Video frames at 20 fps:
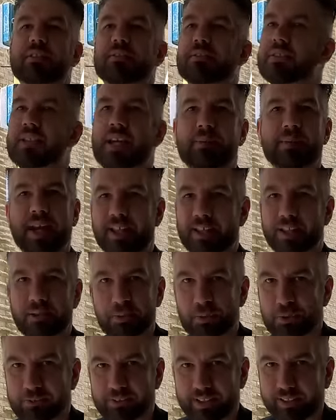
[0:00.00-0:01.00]
Time to end the
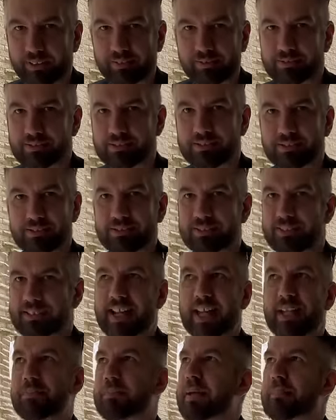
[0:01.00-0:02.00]
movie. Let's
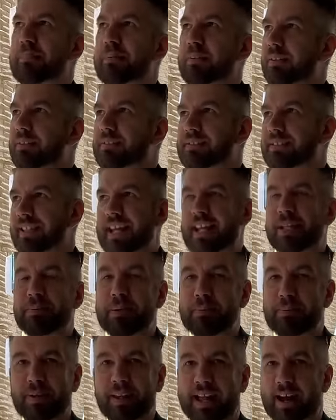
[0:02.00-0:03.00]
get the people. Get the
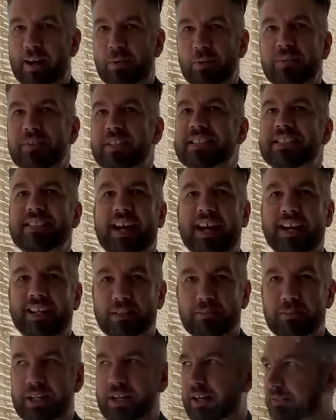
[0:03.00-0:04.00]
people out. We've excited
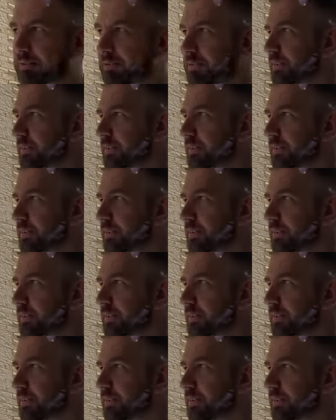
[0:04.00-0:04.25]
them enough.